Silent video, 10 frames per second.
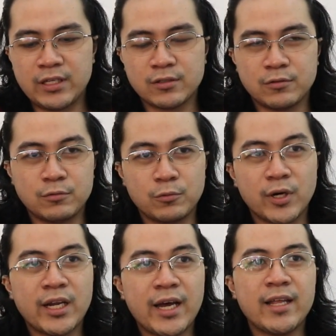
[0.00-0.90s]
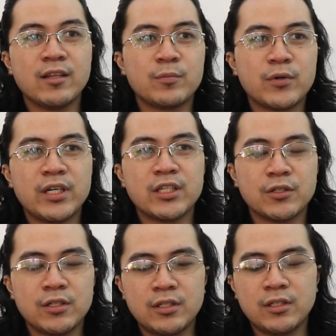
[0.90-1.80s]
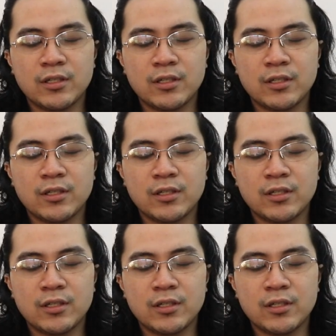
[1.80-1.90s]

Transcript: So one hand operation,